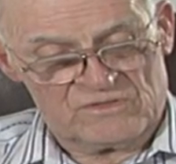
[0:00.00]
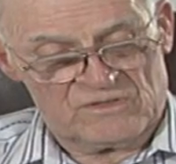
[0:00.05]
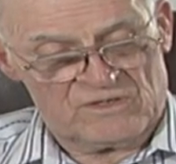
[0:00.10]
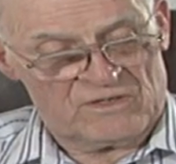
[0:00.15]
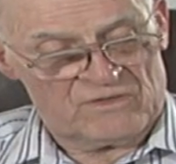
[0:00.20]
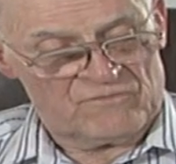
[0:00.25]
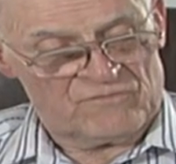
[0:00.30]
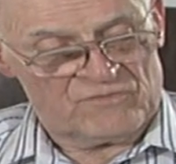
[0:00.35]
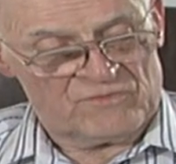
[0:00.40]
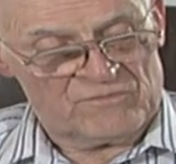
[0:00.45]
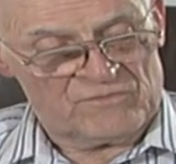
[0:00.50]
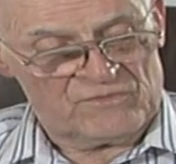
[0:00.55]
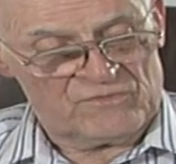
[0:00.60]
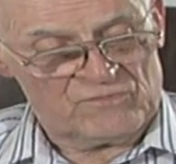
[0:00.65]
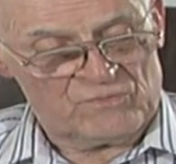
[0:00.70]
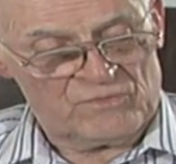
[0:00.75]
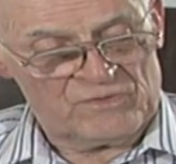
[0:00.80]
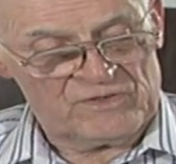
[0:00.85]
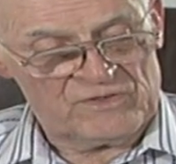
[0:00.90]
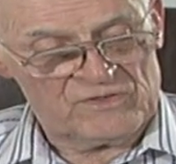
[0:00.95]
and from the
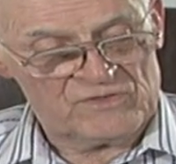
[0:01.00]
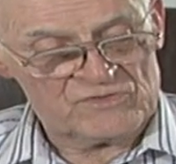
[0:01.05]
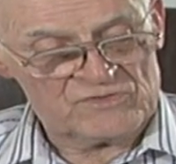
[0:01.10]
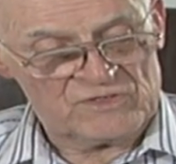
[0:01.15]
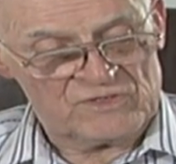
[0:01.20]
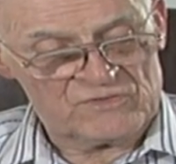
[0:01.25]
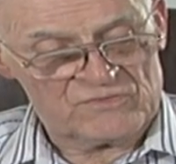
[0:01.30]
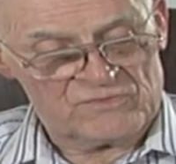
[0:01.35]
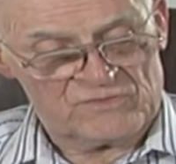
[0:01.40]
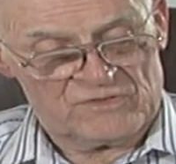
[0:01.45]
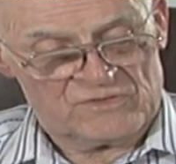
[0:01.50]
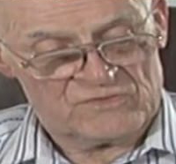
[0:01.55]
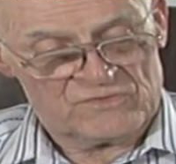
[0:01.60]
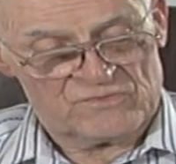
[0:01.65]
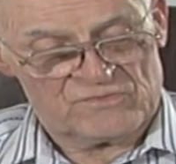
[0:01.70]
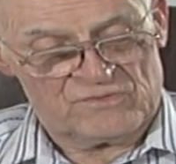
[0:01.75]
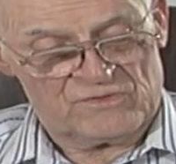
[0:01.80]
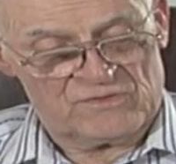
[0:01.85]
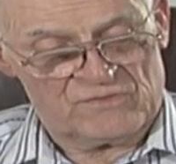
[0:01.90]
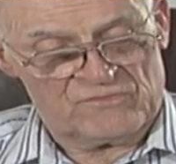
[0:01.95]
20th century
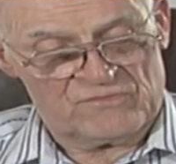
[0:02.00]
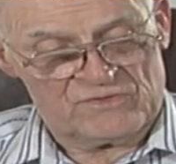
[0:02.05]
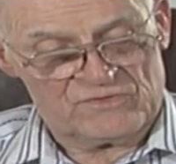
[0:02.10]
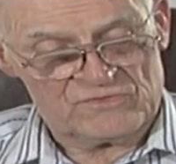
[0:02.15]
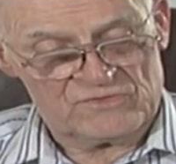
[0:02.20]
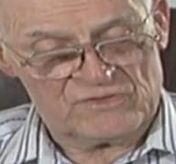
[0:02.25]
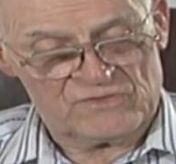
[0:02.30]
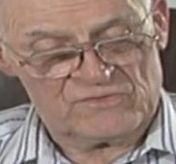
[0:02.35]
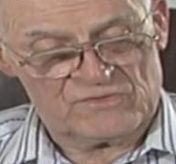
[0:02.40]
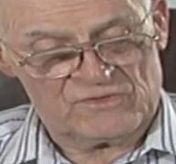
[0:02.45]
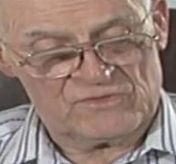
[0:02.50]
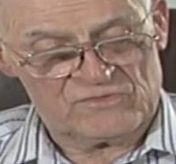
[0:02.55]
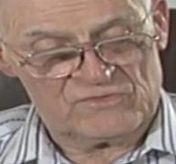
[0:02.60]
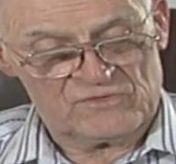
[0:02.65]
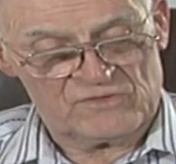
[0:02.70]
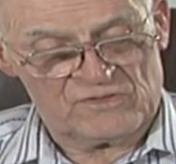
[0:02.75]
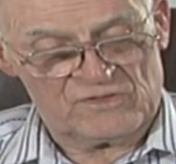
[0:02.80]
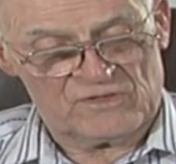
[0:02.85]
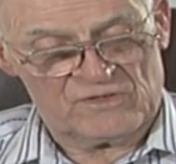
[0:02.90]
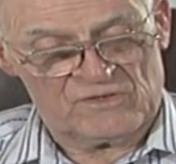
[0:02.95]
history of the
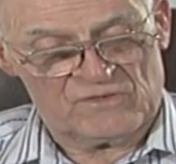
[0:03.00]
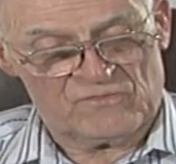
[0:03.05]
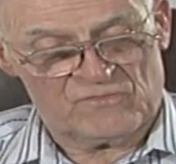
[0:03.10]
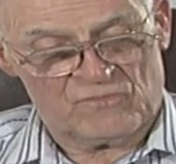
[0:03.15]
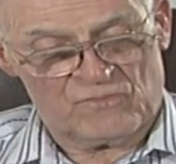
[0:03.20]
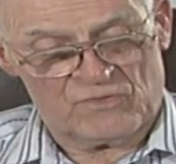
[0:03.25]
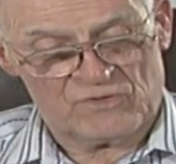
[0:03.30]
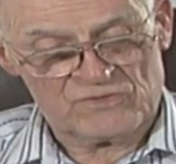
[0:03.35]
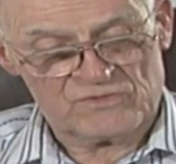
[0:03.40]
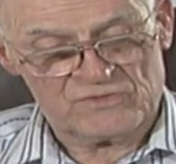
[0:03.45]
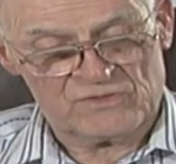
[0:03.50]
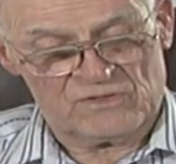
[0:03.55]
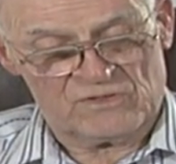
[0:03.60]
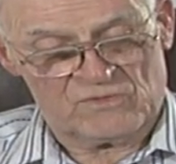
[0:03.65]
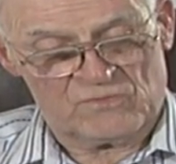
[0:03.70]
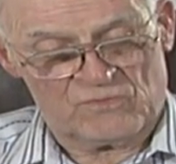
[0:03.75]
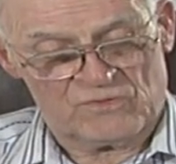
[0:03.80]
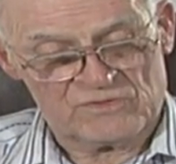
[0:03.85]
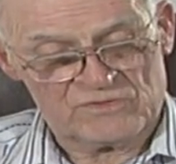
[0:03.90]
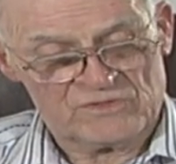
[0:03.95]
city of Washington
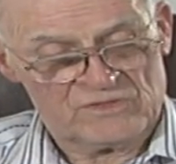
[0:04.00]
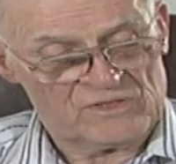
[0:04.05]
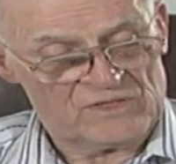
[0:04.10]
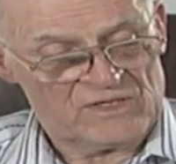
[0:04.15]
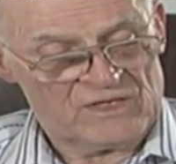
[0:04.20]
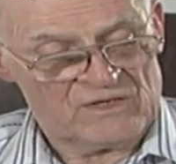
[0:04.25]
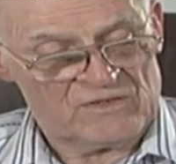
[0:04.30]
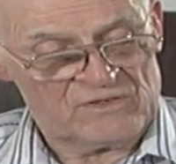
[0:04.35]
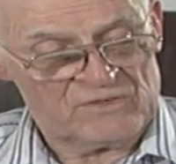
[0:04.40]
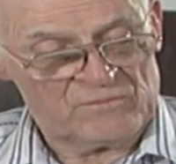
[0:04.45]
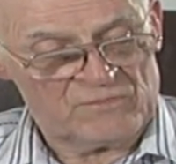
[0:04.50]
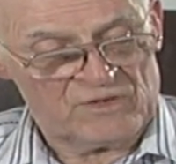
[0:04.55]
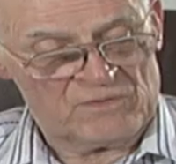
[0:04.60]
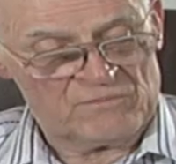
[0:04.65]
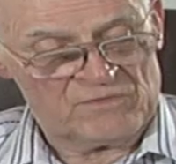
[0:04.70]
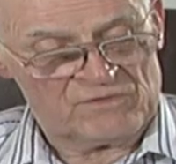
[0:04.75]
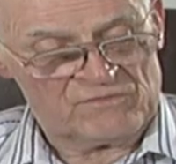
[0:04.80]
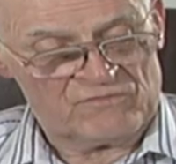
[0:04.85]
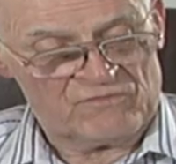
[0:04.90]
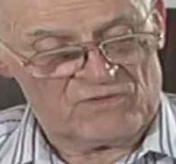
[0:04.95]
and Washington County by
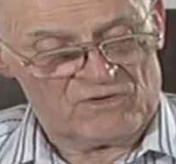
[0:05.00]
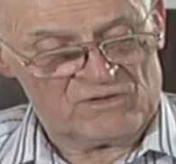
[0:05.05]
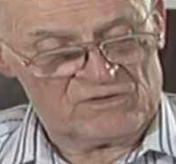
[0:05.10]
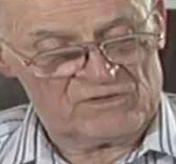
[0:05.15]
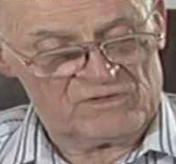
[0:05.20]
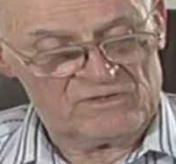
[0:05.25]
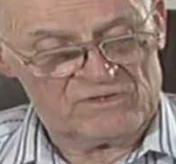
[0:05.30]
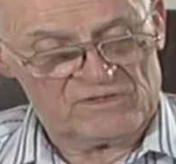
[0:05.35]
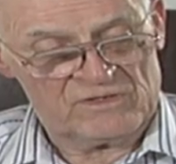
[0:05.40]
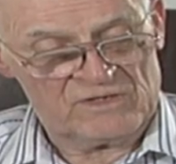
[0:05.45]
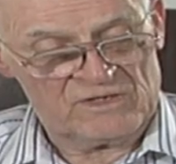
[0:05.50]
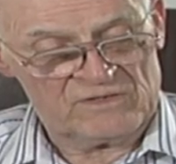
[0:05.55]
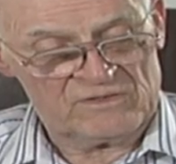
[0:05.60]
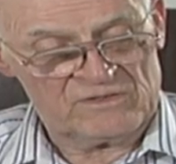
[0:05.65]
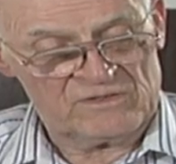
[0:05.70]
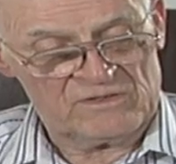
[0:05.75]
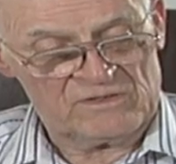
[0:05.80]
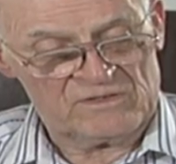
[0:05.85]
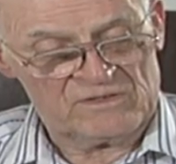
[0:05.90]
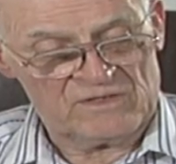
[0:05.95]
McFarland in
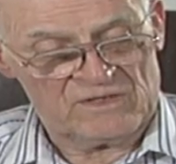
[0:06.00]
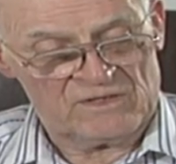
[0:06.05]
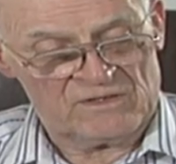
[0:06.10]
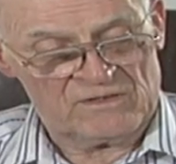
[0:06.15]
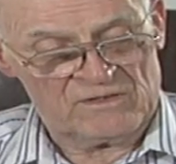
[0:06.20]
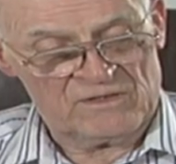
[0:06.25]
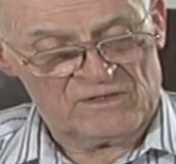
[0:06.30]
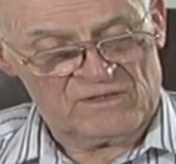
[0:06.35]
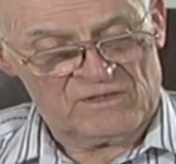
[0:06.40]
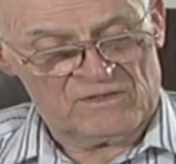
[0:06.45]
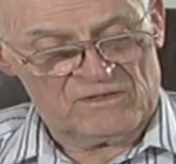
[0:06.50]
1910,